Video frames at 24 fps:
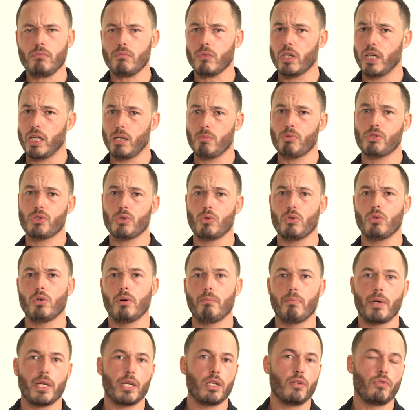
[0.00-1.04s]
And I'm sure
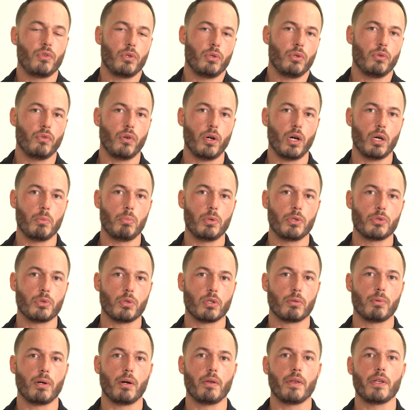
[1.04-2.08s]
many of you have heard me
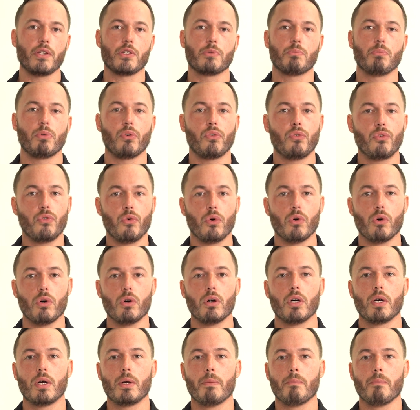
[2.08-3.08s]
talk about this before,